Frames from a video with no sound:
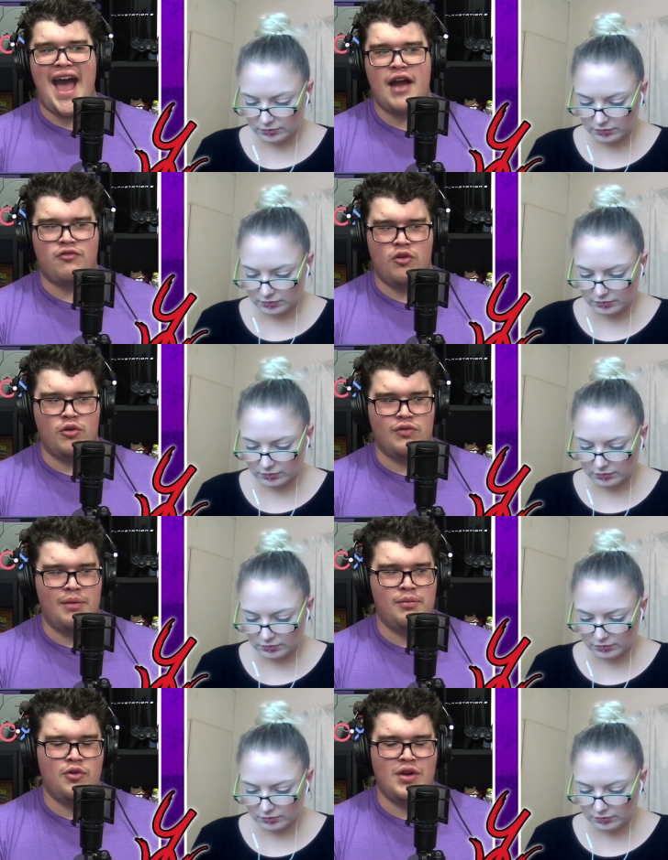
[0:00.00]
Speaker 1: at Royal
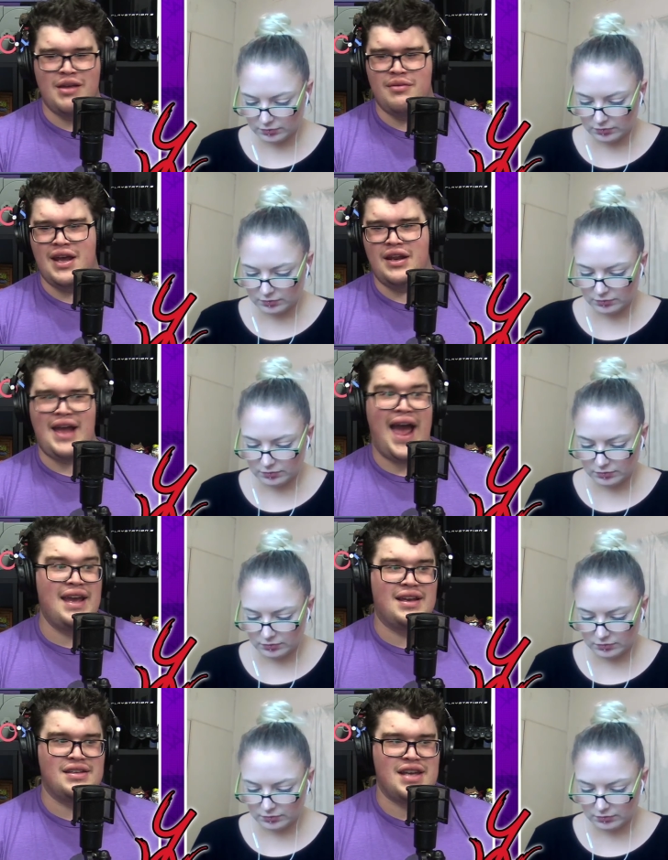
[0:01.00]
Rumble, eliminating 8
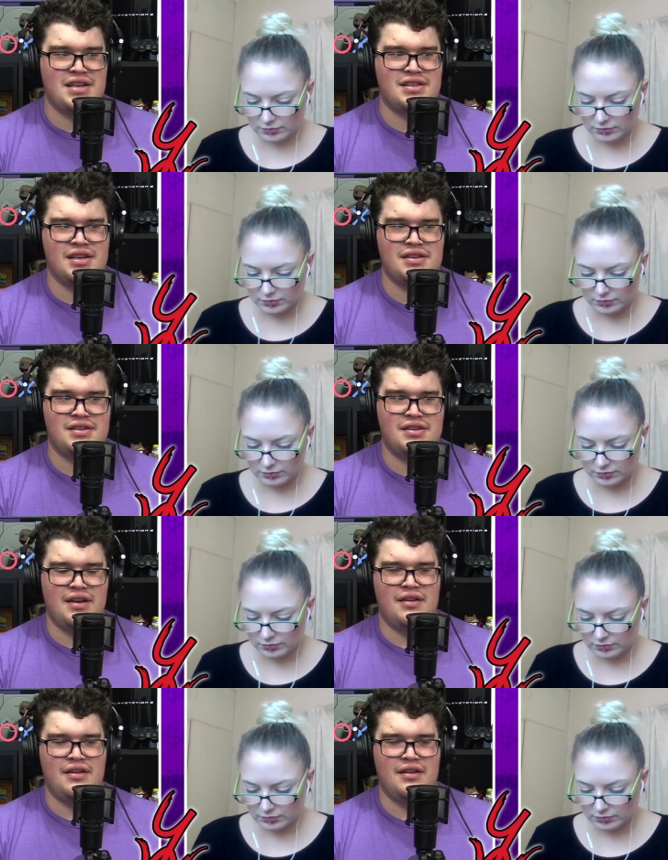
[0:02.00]
contestants.